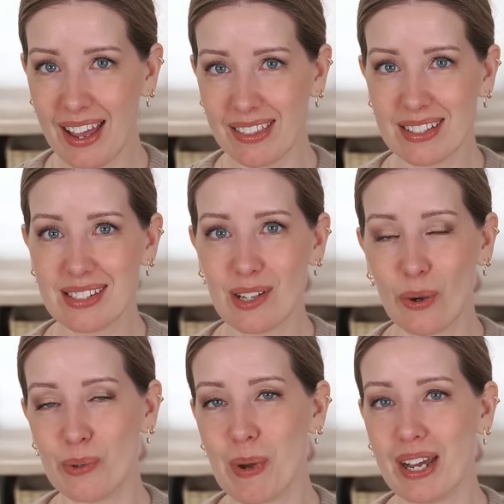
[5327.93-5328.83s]
and this is
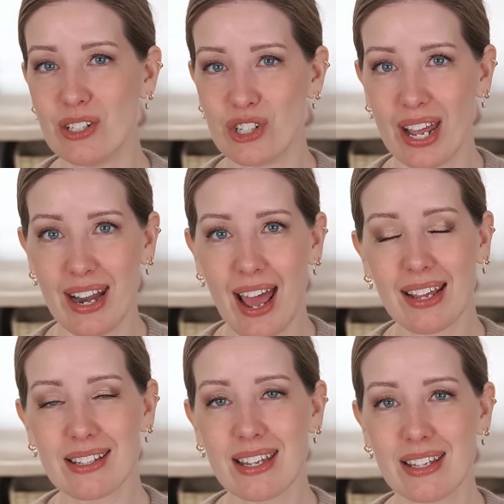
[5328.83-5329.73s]
owned by Jen
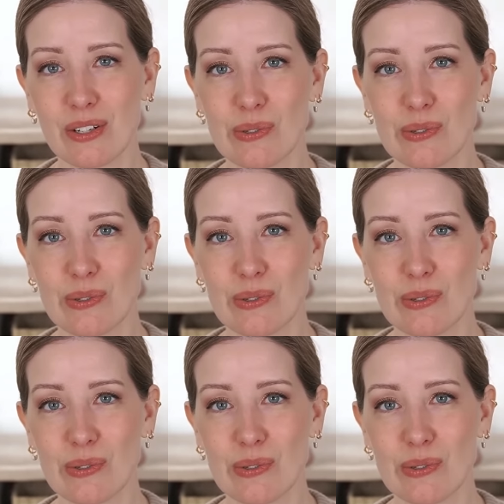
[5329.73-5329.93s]
Atkin,